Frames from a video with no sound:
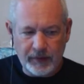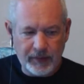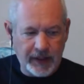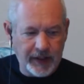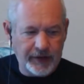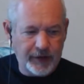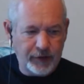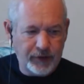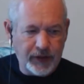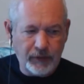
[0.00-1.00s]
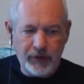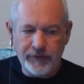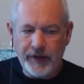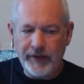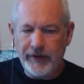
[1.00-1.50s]
I mean, I know I would
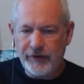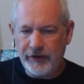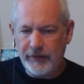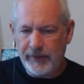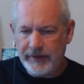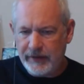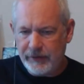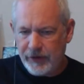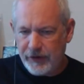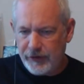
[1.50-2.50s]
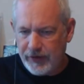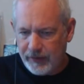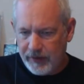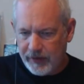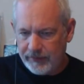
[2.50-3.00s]
have not necessarily bet that it was going to do
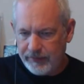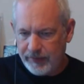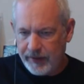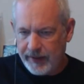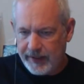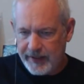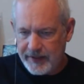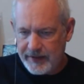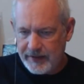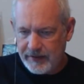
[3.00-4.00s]
that well, but it has.